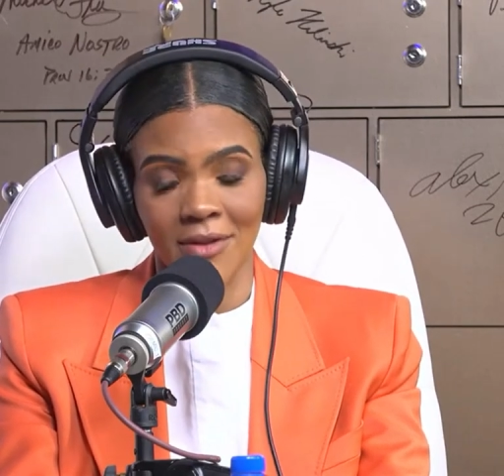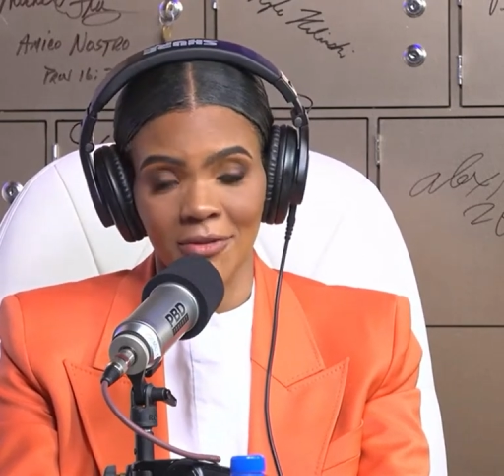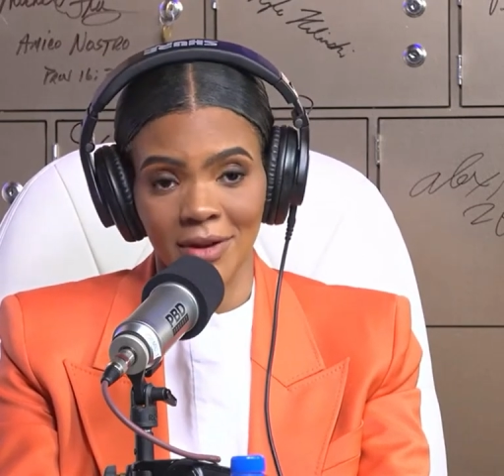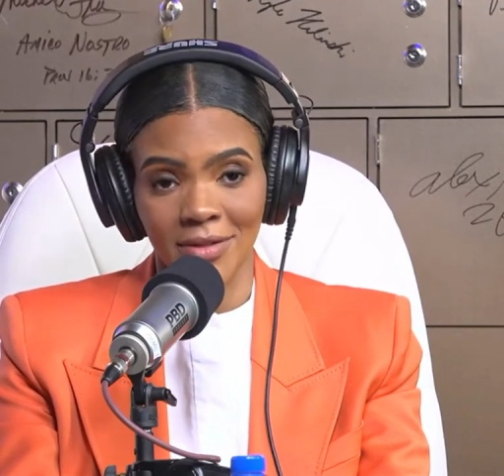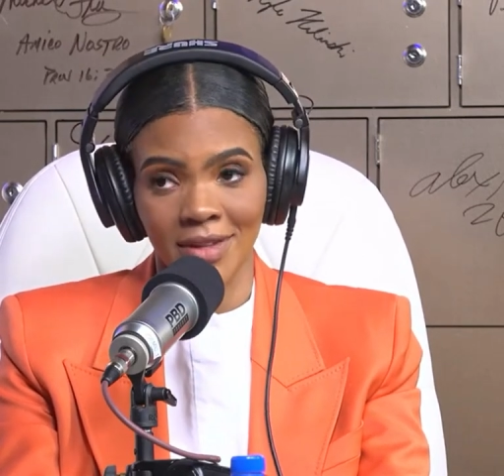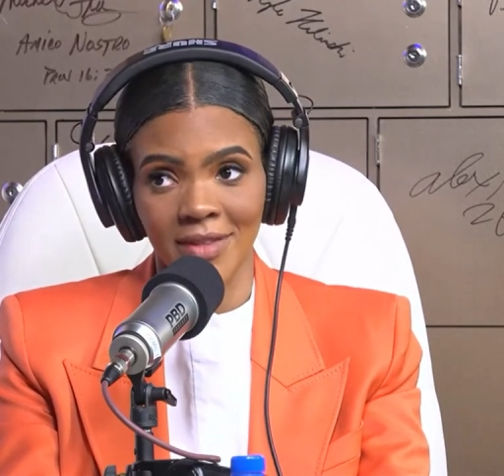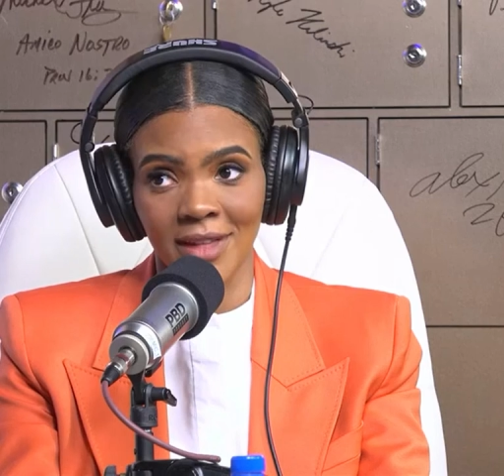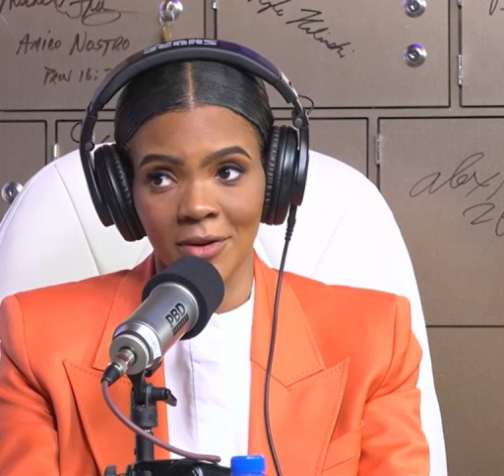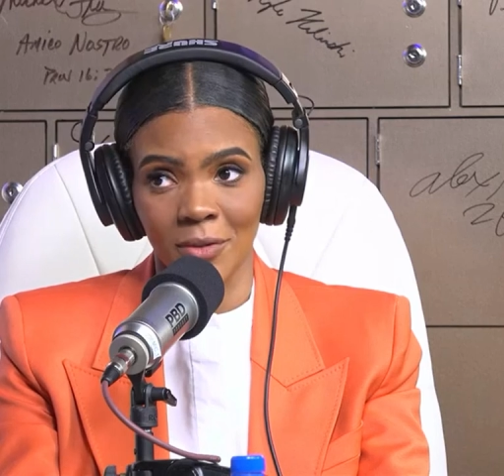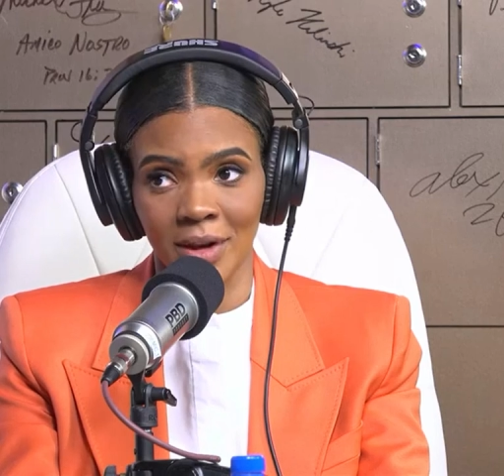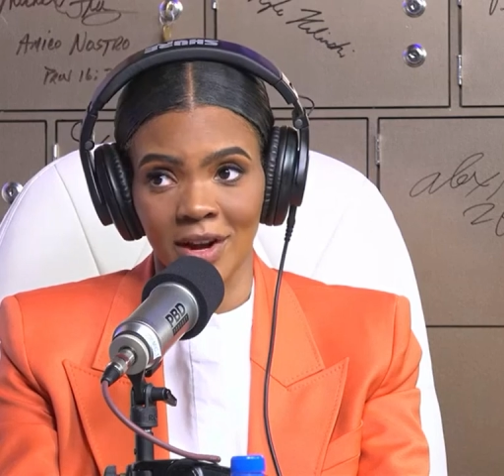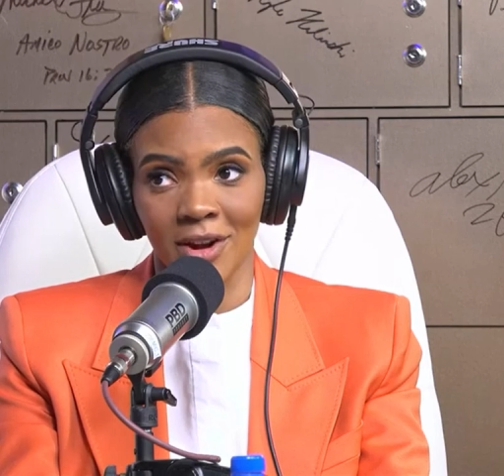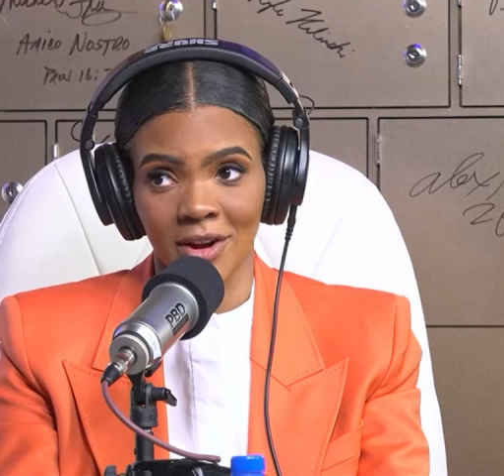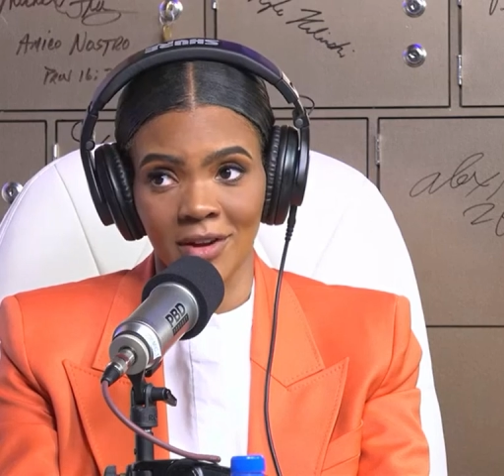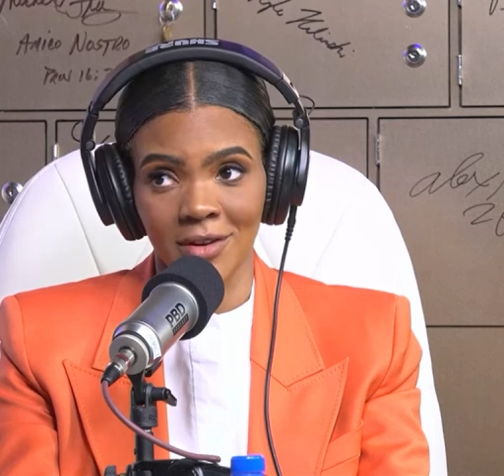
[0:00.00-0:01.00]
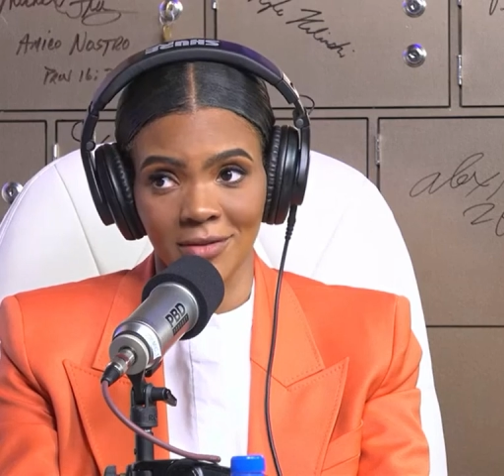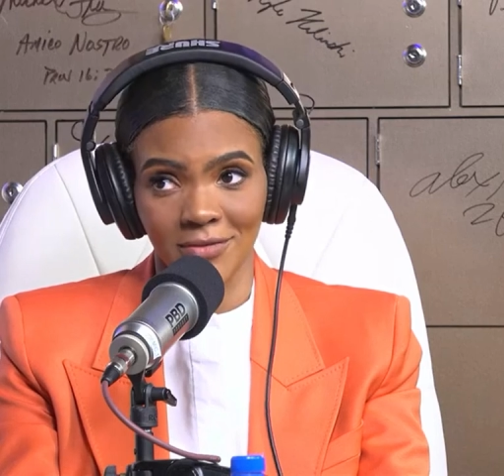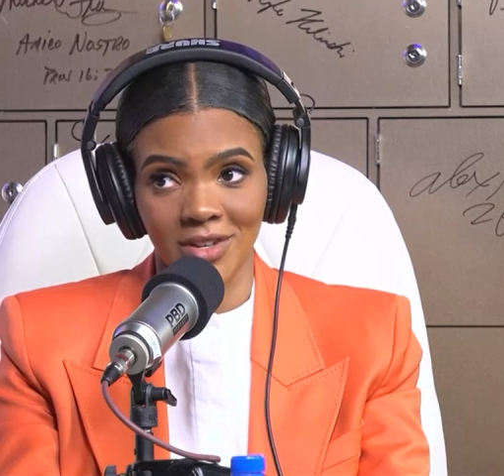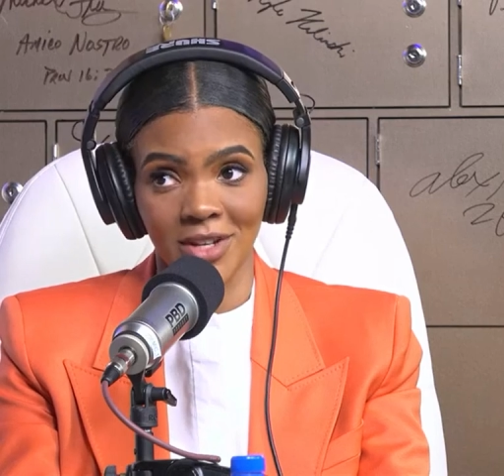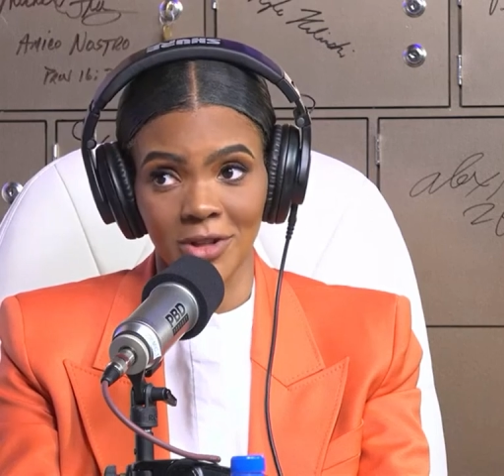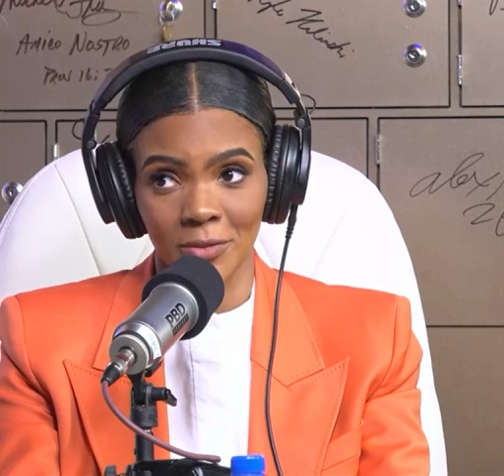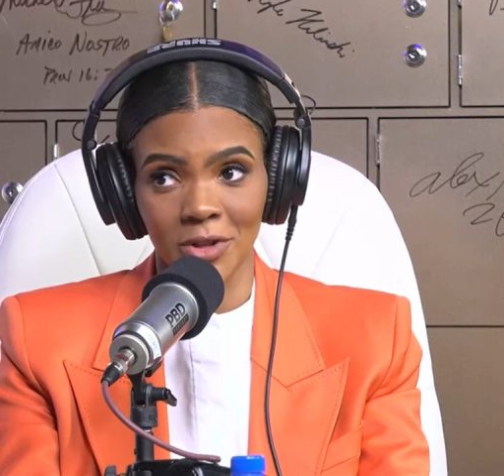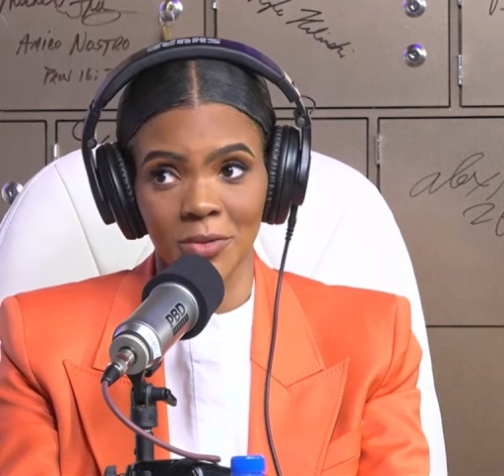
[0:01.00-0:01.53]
Everything that we are dealing